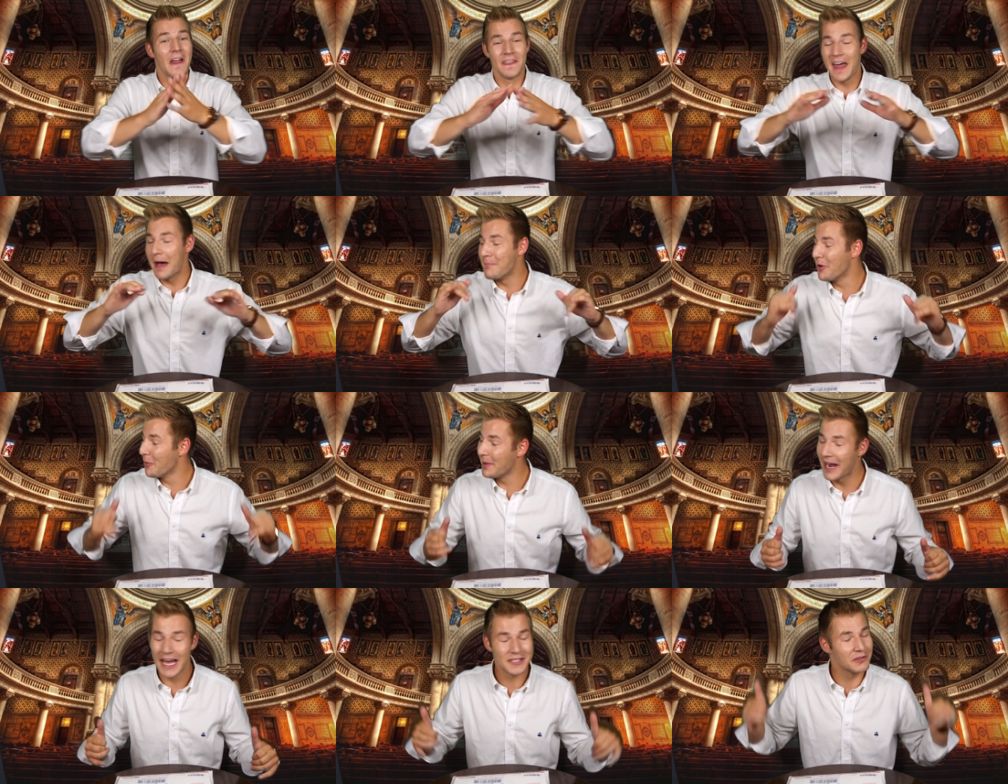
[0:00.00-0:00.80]
That
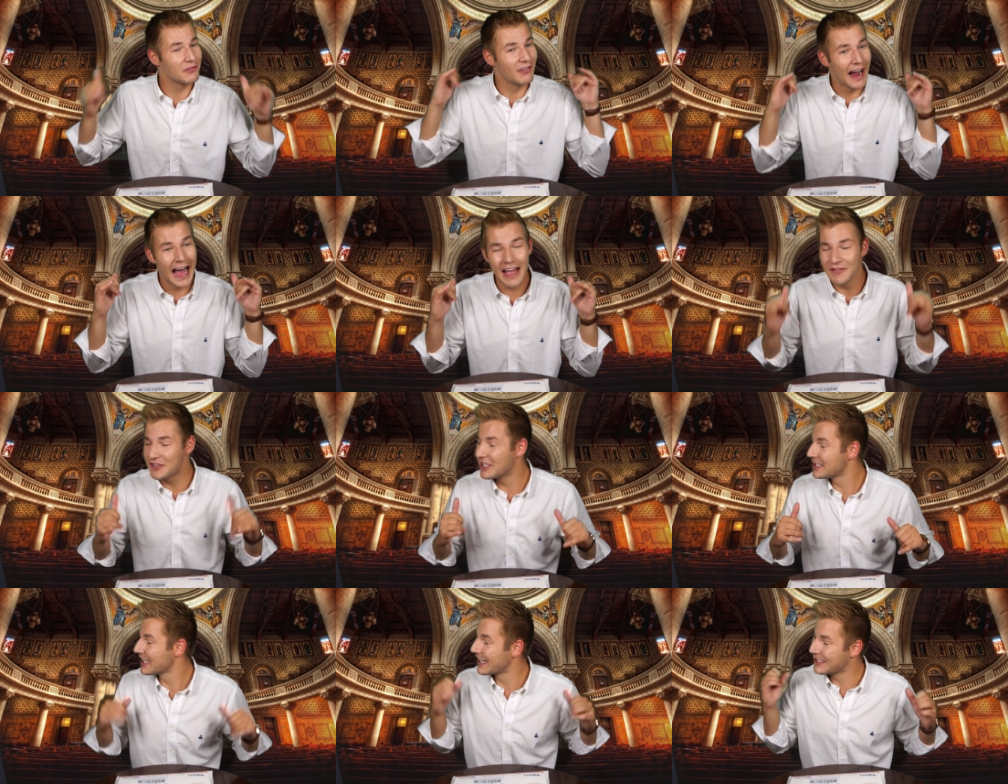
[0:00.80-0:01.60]
moment has arrived
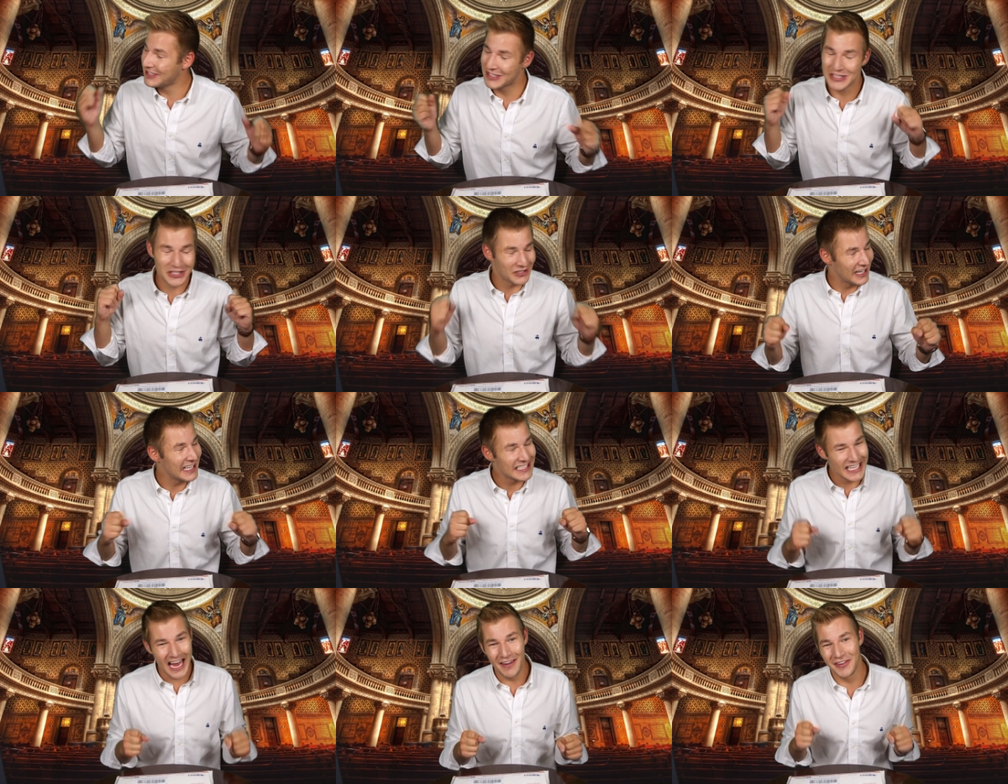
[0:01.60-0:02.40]
just like Jesus
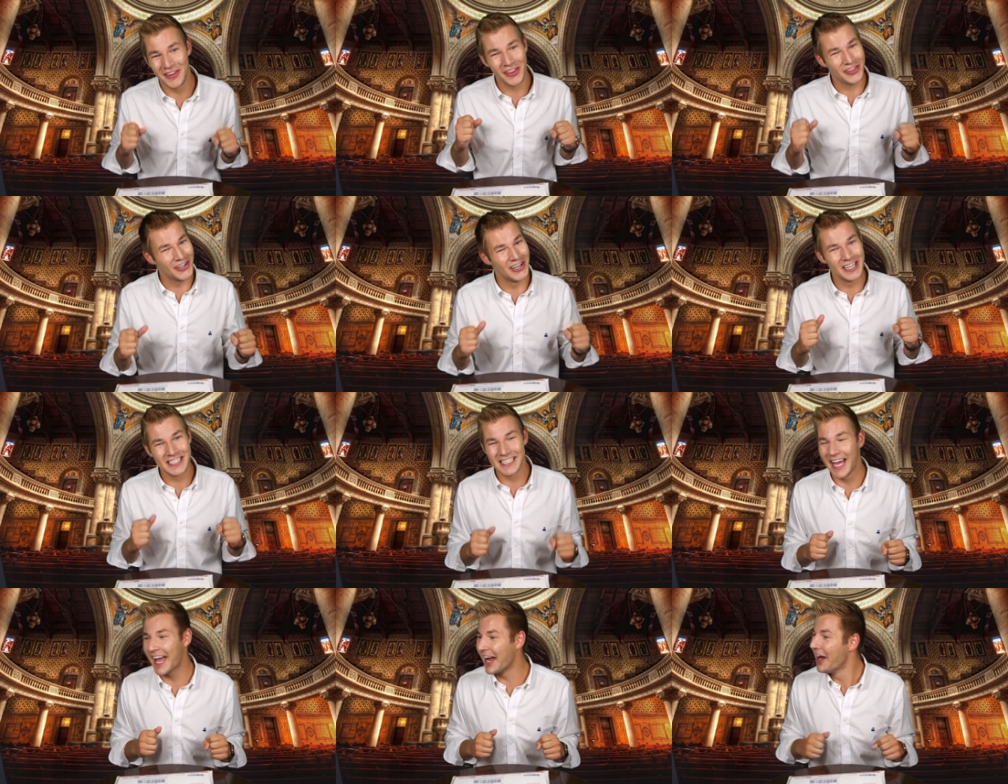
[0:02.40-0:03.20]
Christ after the third
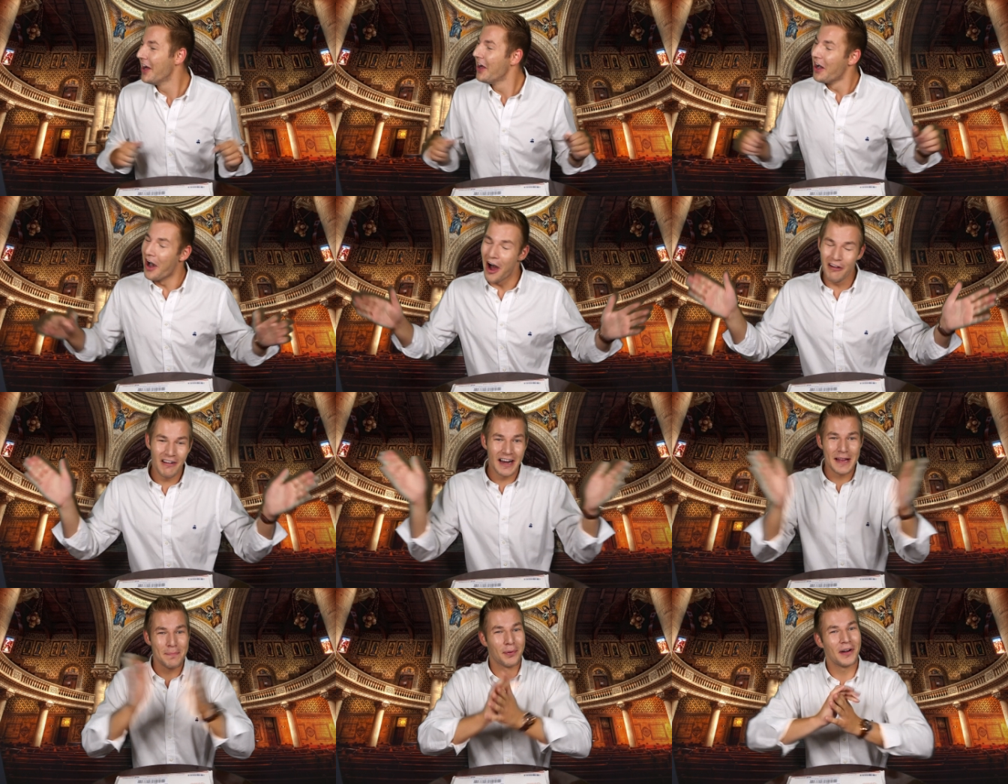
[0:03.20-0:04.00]
day.
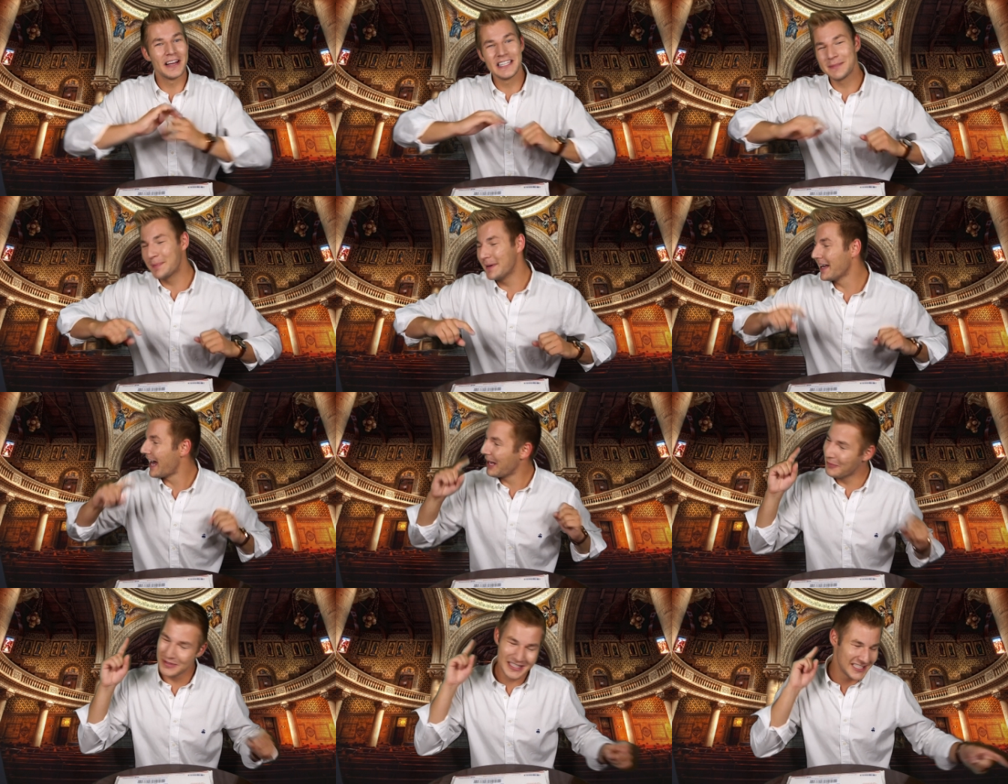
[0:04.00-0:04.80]
Alrighty, praise be.
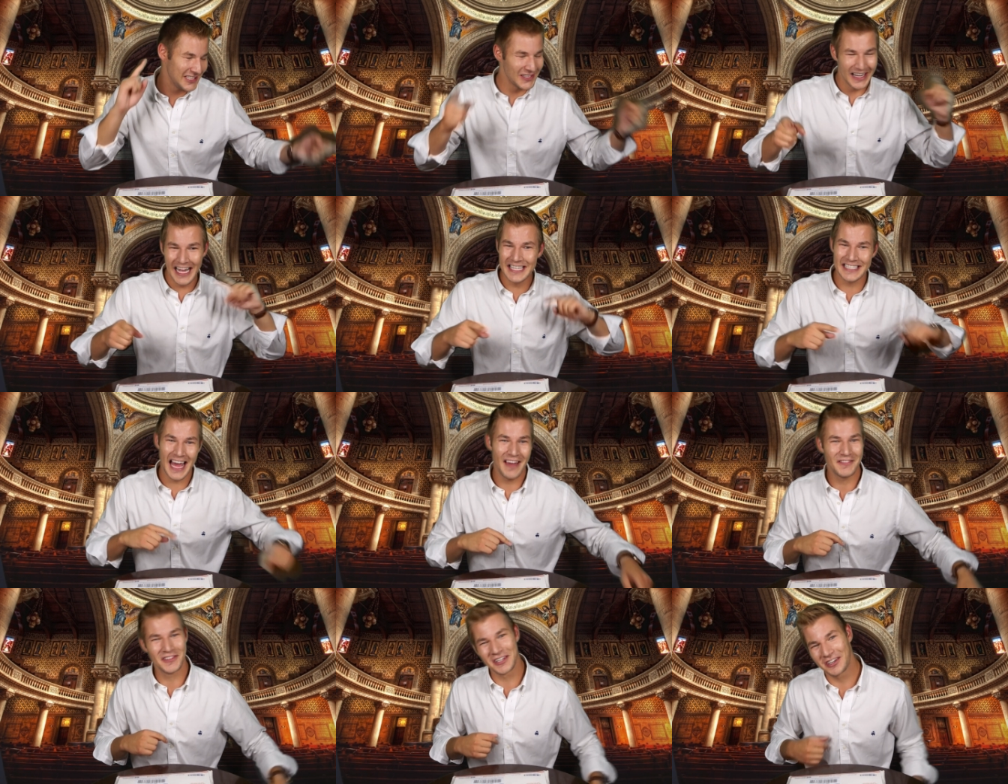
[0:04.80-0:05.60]
I will see you guys
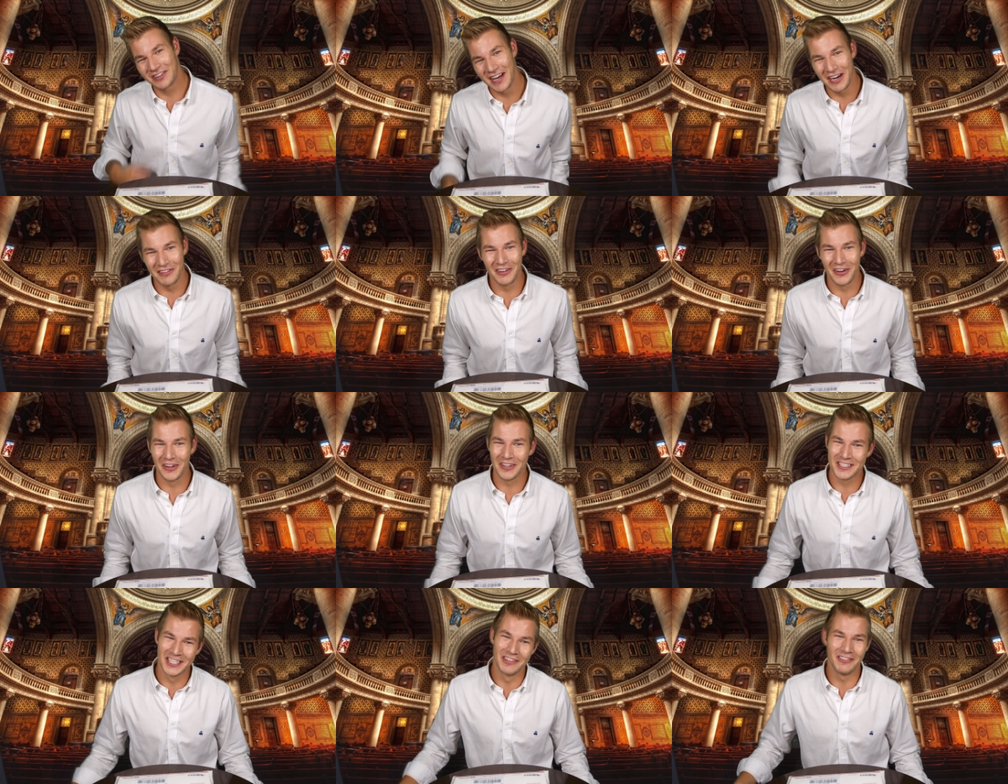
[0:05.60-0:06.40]
after the credit
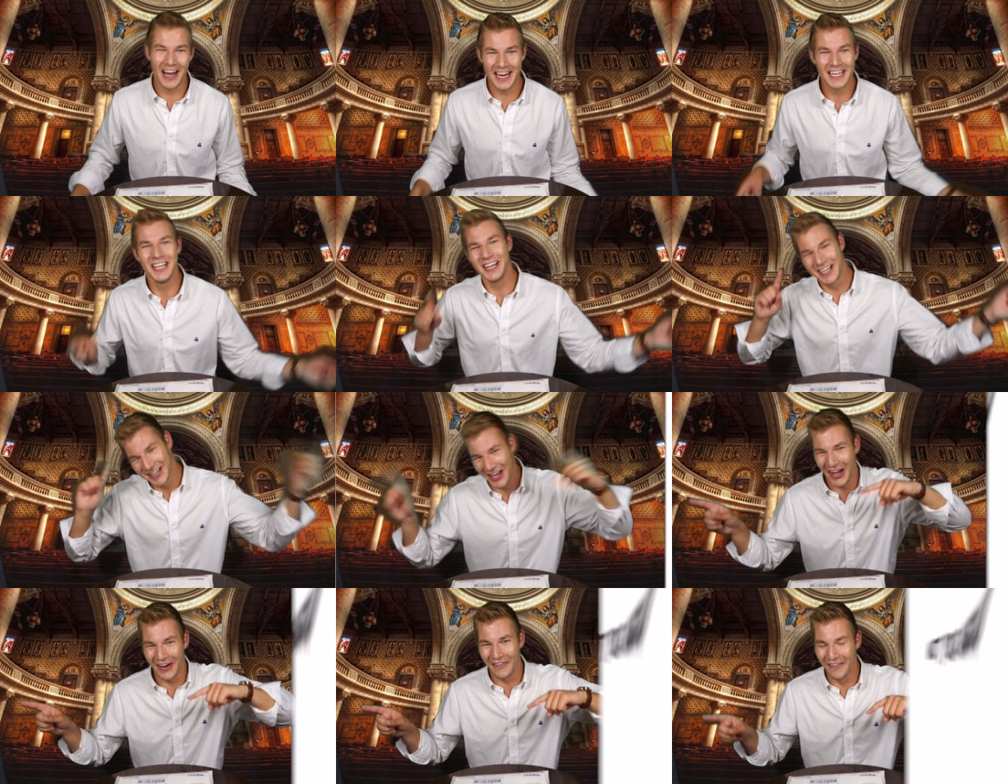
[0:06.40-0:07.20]
rolls. Ready,
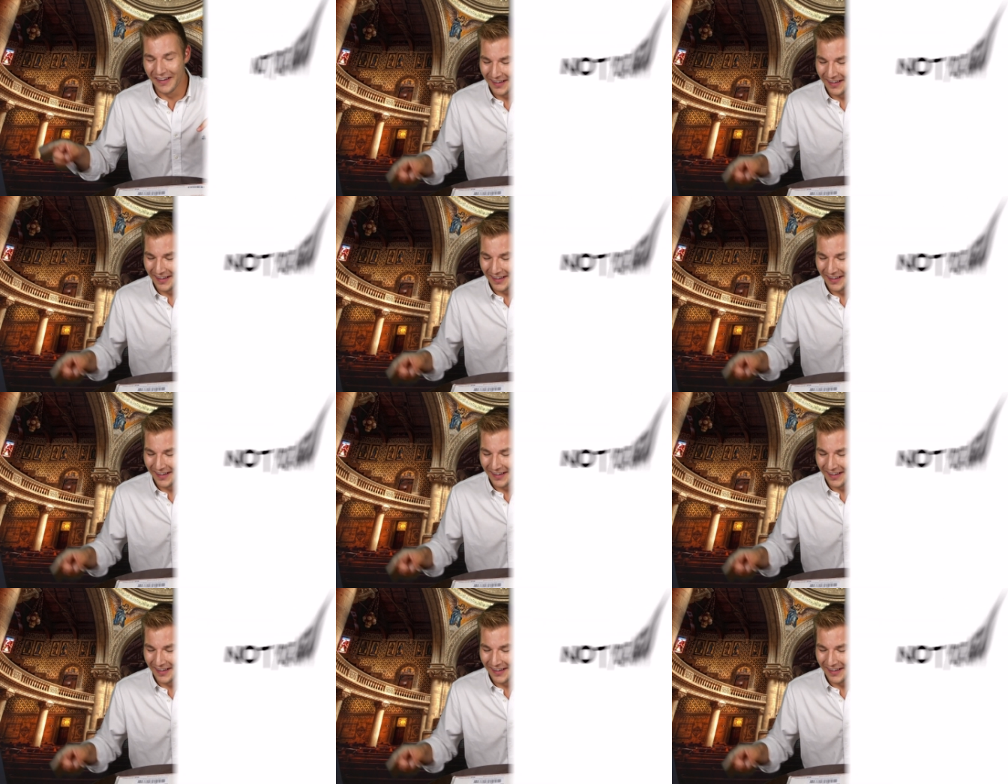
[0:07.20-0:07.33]
go.